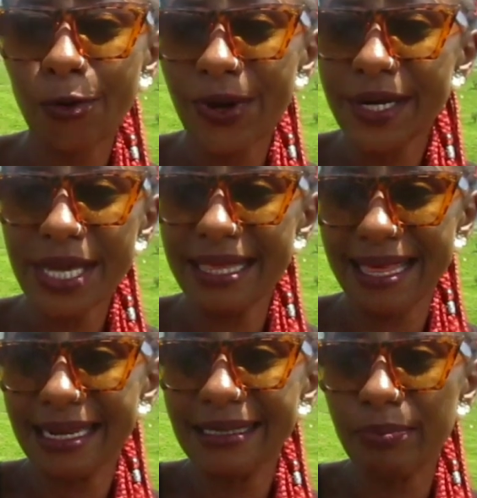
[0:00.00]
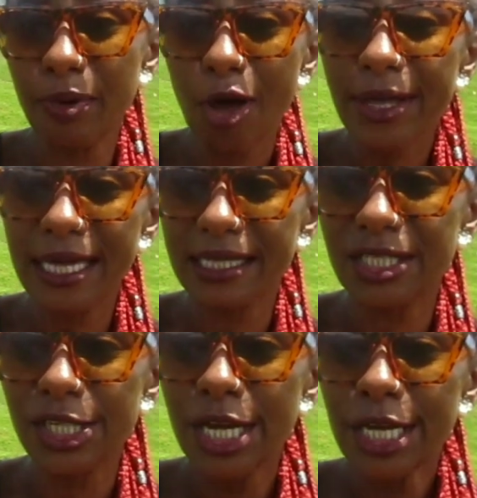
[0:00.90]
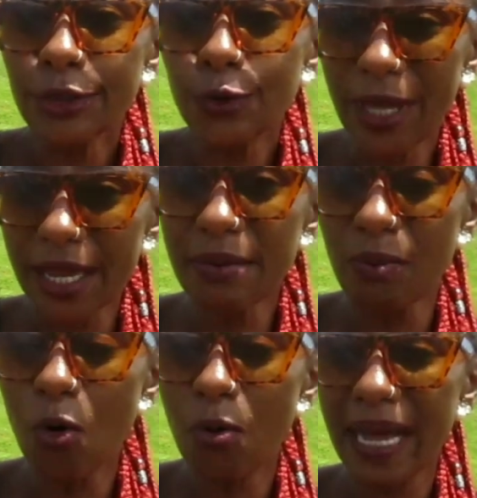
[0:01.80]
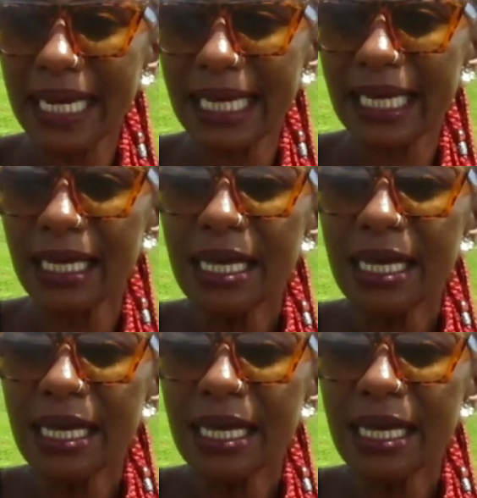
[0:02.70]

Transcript: already that is a blockage to getting more money.